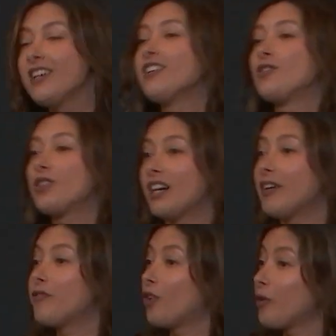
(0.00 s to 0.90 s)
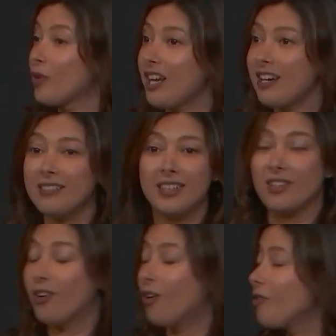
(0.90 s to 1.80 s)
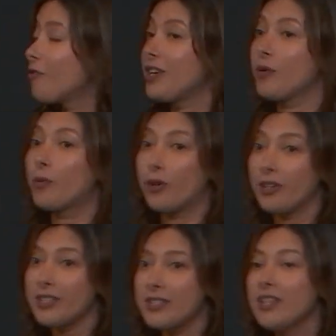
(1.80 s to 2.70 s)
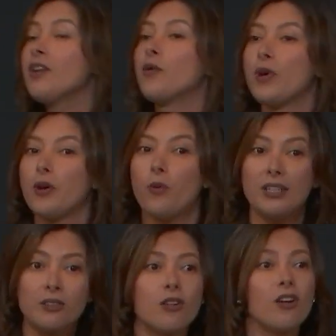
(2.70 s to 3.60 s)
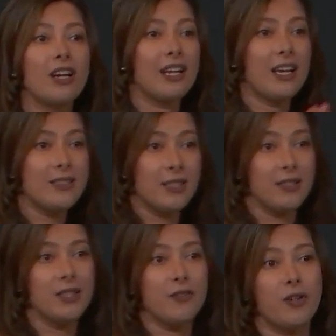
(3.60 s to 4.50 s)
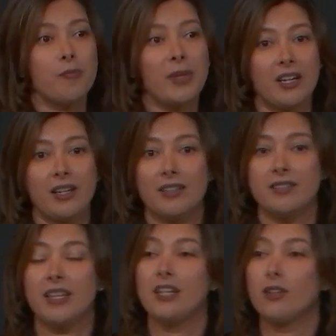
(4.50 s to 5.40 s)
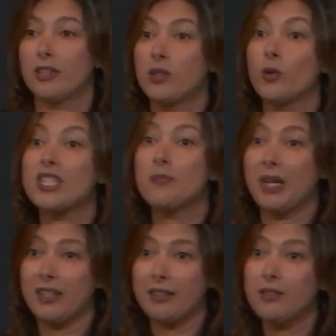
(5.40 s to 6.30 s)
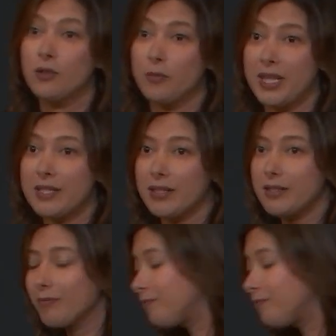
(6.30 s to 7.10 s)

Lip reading: You have a formula that already works. We want to localize it in different markets in order to expand your business.